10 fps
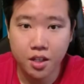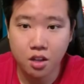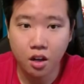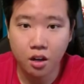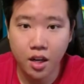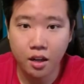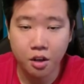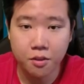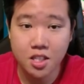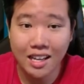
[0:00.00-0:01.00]
guys are not,
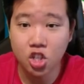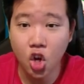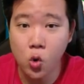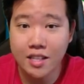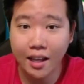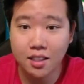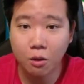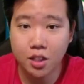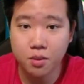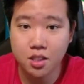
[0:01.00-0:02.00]
if you guys did not know that, that
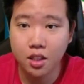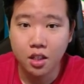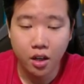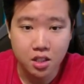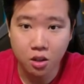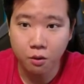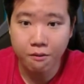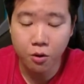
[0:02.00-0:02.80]
would be the cheapest thing. All right, so we got